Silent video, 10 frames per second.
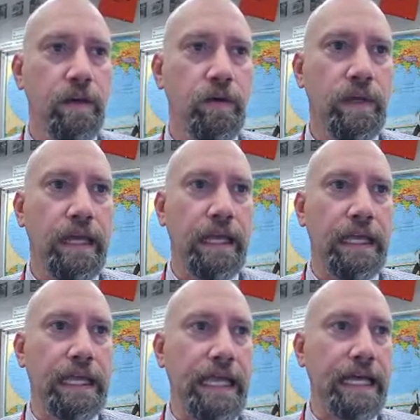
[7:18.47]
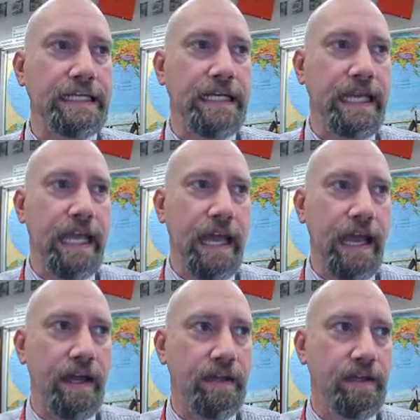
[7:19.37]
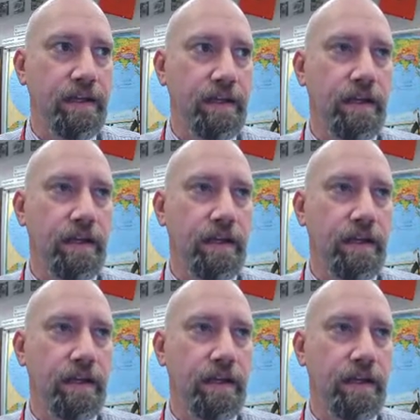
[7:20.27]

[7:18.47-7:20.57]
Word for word: Okay, yes I can.